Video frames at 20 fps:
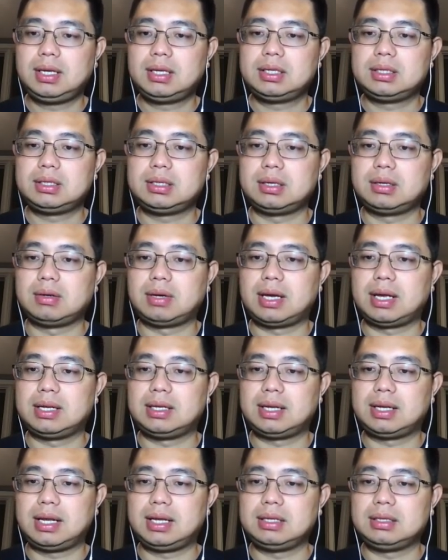So and
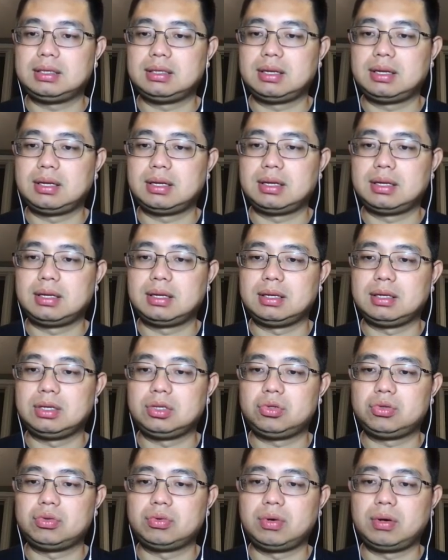then uh,
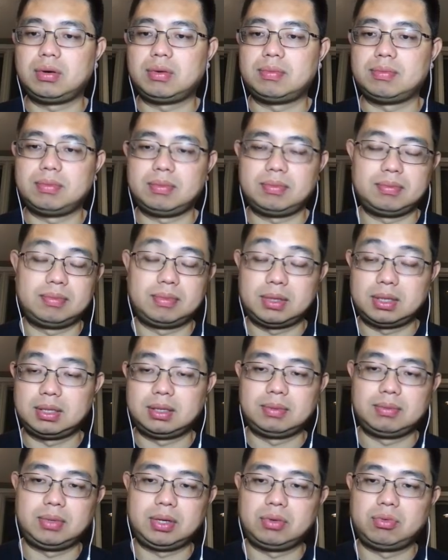each row
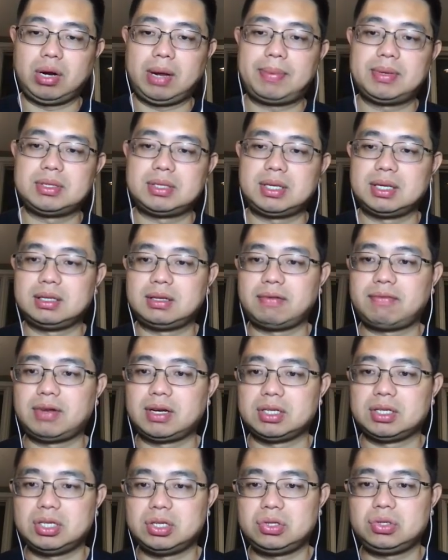um, we uh, represent
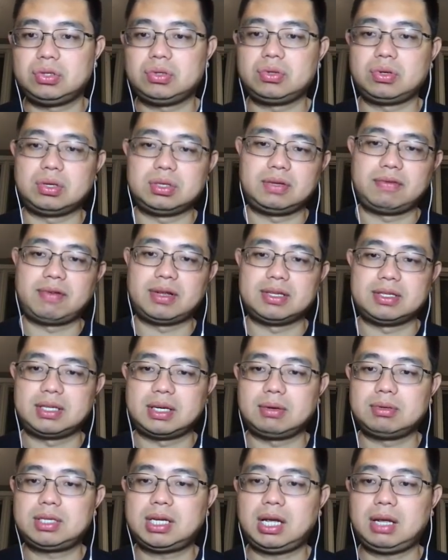different tissue or different
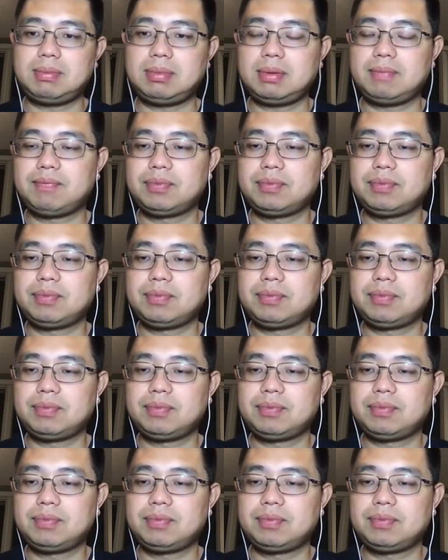cell type